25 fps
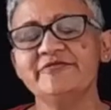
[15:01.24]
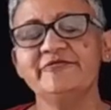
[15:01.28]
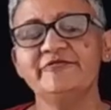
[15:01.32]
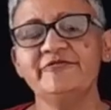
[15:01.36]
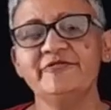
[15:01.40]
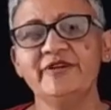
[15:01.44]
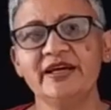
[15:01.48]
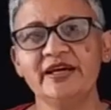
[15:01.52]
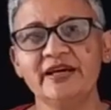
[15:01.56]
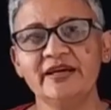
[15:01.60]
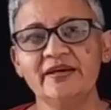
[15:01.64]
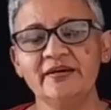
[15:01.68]

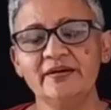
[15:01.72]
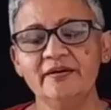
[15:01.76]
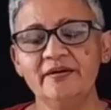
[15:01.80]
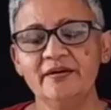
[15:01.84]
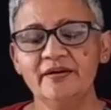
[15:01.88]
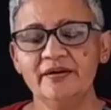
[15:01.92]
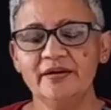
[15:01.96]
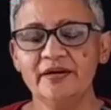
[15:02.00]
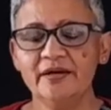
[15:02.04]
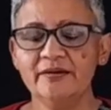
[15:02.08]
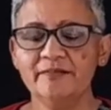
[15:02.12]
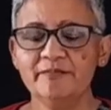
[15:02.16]
very
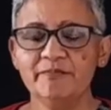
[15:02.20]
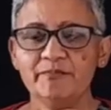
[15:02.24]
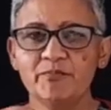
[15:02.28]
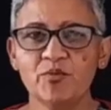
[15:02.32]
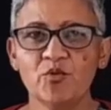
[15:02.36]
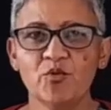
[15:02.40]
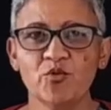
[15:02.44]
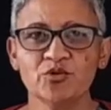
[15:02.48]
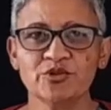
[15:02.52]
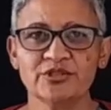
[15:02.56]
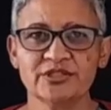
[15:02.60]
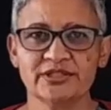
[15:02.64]

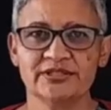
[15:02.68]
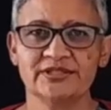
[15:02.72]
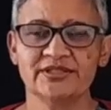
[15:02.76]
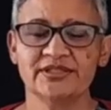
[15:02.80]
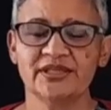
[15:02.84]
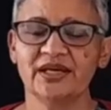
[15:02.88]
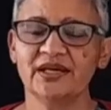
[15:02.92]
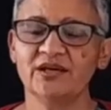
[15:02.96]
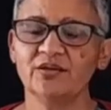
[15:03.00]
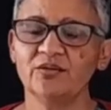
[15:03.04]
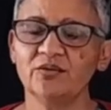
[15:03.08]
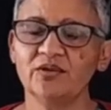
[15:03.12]
important,
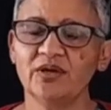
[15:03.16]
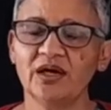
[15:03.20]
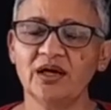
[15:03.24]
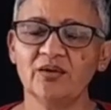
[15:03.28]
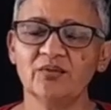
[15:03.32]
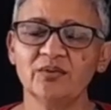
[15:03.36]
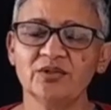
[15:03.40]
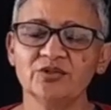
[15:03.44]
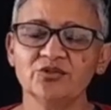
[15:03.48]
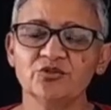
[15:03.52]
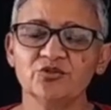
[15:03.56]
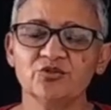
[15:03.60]
I
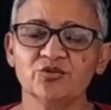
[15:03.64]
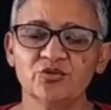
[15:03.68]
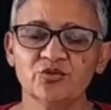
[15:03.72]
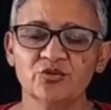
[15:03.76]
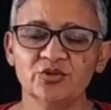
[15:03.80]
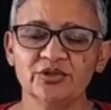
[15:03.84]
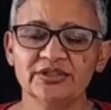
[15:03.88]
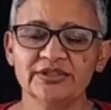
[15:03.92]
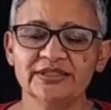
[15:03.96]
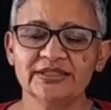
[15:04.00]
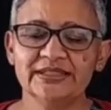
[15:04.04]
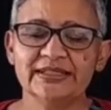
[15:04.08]
want to call
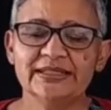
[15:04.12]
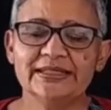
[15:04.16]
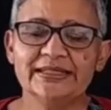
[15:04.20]
it